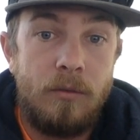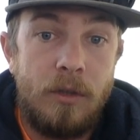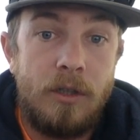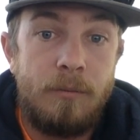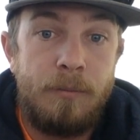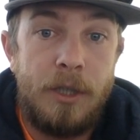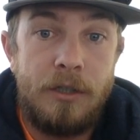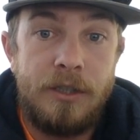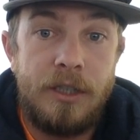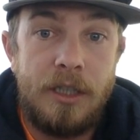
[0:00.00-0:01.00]
the words
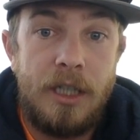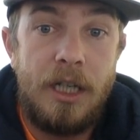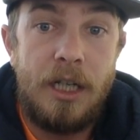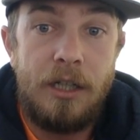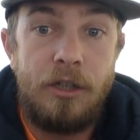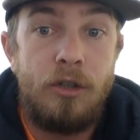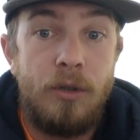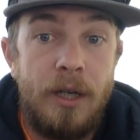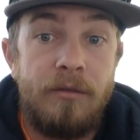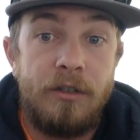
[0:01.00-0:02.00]
person and
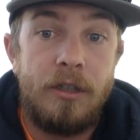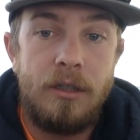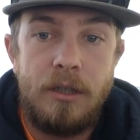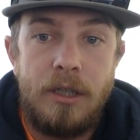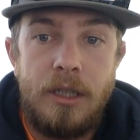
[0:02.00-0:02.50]
whoever